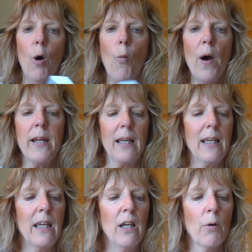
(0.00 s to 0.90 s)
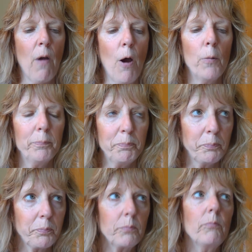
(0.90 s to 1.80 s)
What a hero!
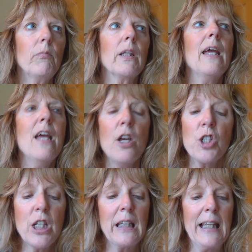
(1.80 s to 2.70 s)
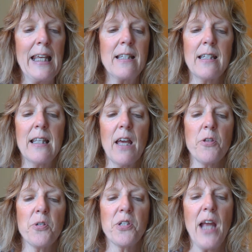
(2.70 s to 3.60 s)
She glanced at the
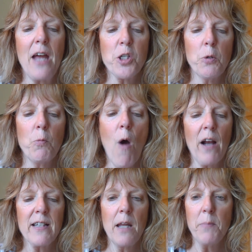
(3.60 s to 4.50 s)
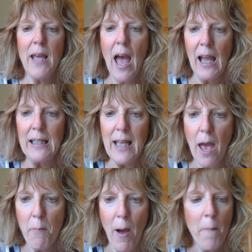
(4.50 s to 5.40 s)
other statue and walked on behind
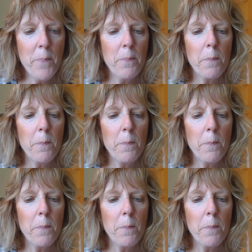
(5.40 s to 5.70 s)
Emma.